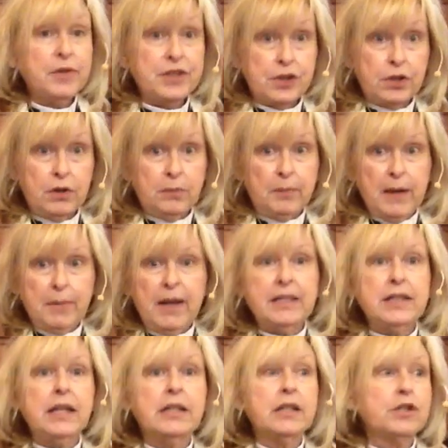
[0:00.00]
was told by my
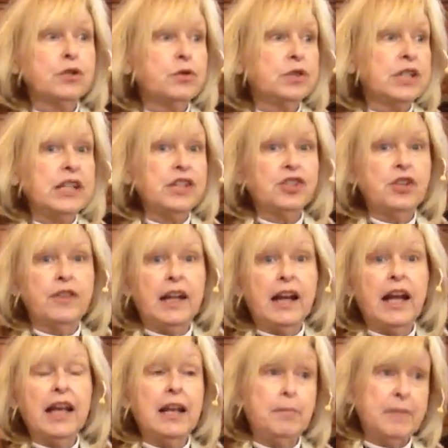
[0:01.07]
Sunday school teacher that
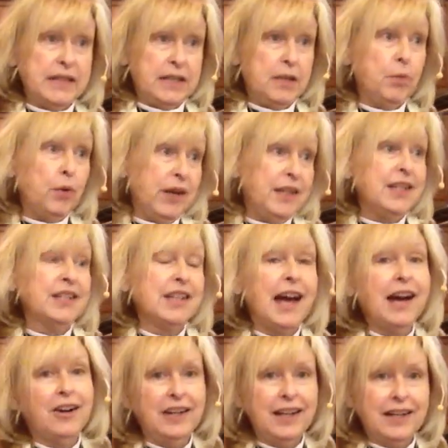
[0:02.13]
I had missed the point
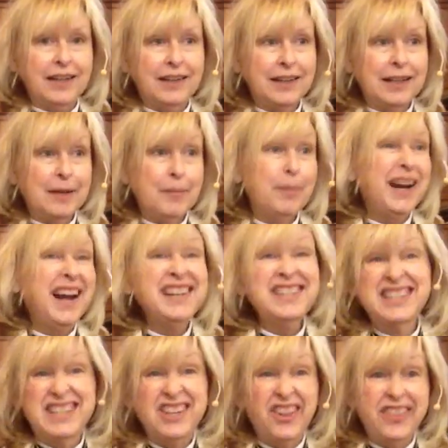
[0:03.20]
entirely. But I
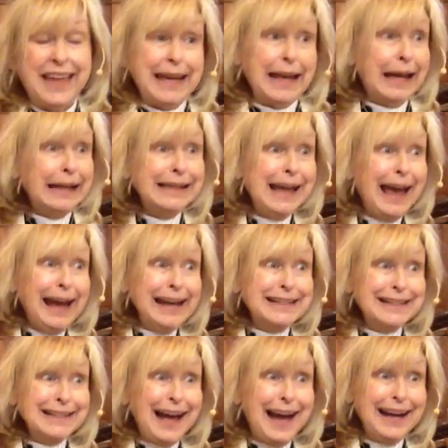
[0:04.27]
still think, yay,
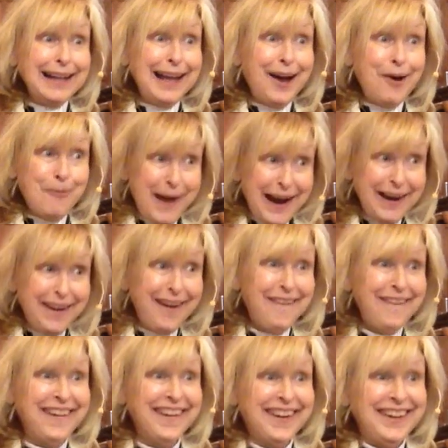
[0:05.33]
Delilah, way to
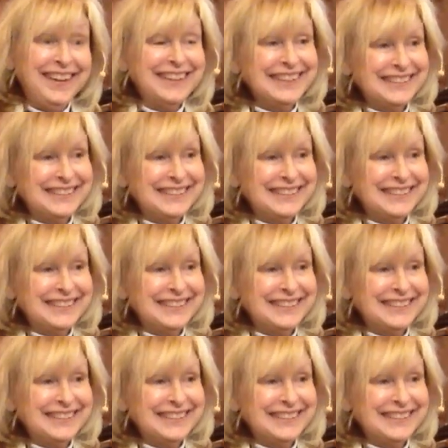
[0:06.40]
go, girl.